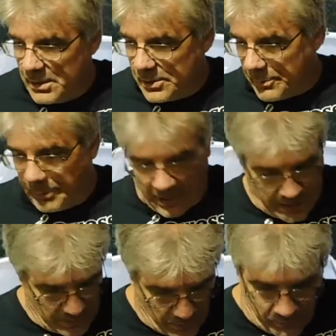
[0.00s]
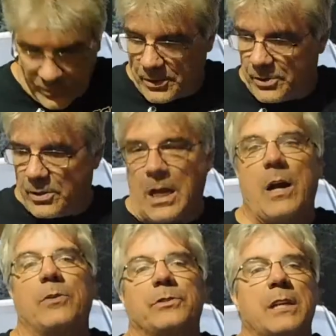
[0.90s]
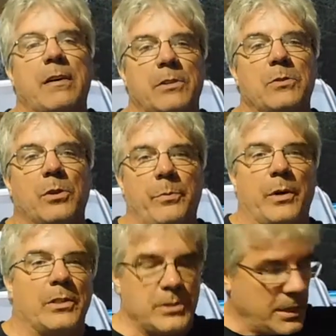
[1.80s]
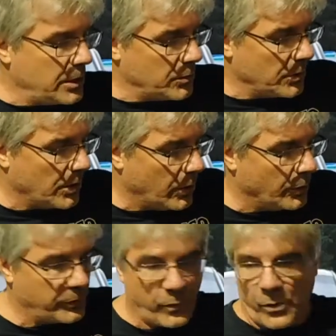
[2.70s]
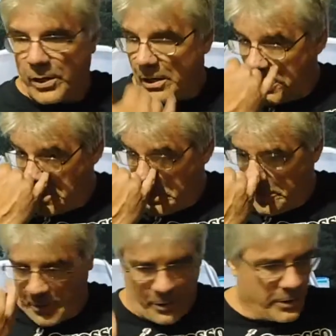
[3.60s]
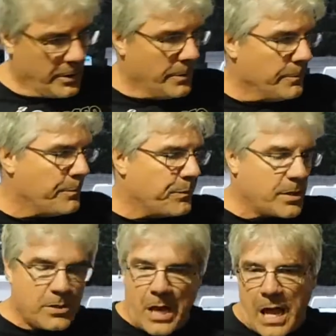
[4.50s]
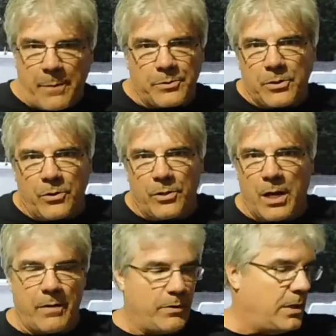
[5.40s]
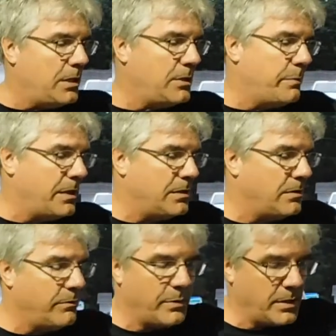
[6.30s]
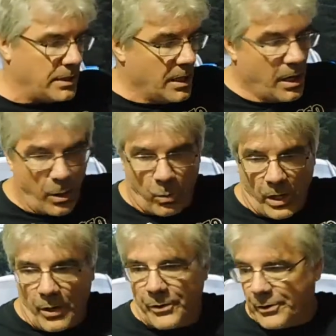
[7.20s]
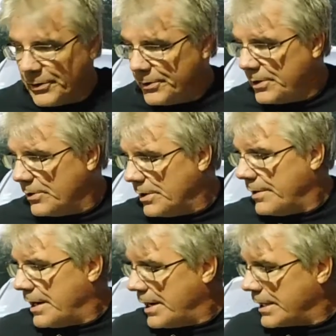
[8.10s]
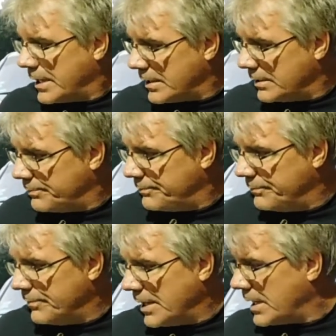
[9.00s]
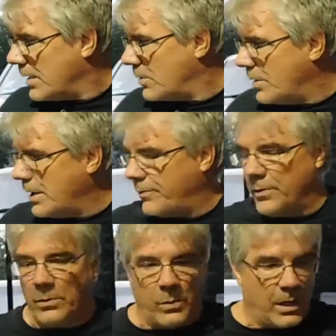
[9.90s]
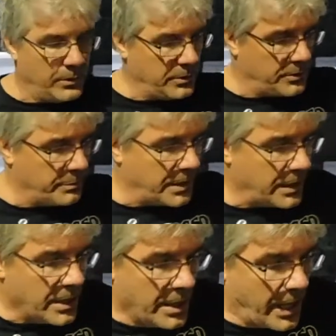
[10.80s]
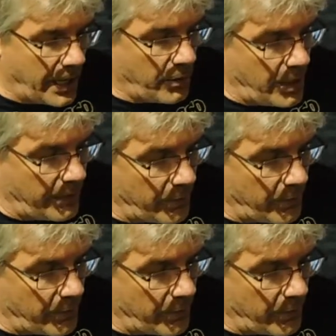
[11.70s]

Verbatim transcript: the plate over to their house and they have a drill press. They can drill the holes for you. Or taps, you know, they're not very expensive, but a welder, you know, I got a I got quite a few welders, but I don't have